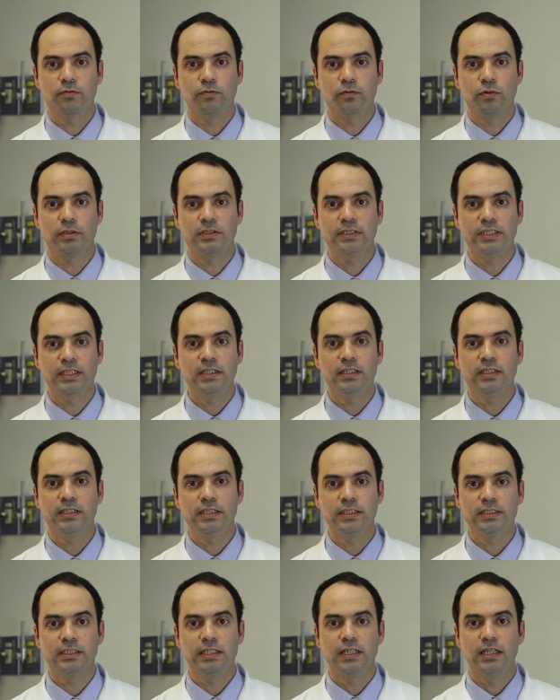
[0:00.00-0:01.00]
for
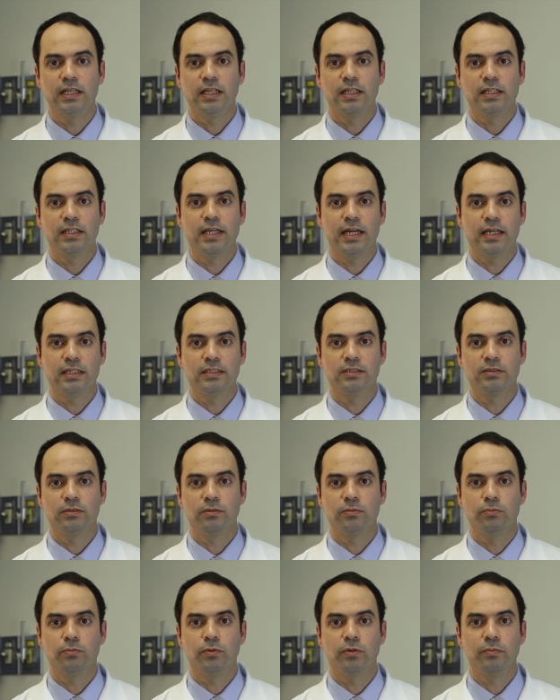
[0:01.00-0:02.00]
tinnitus that
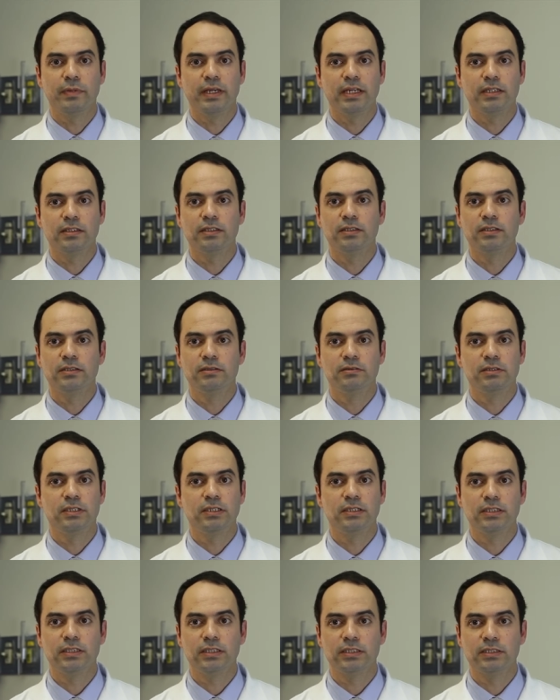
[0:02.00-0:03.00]
will make the
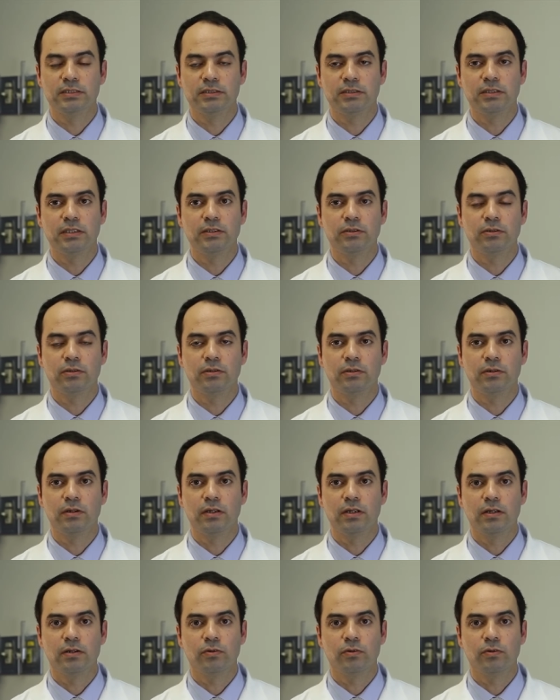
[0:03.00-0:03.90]
tinnitus either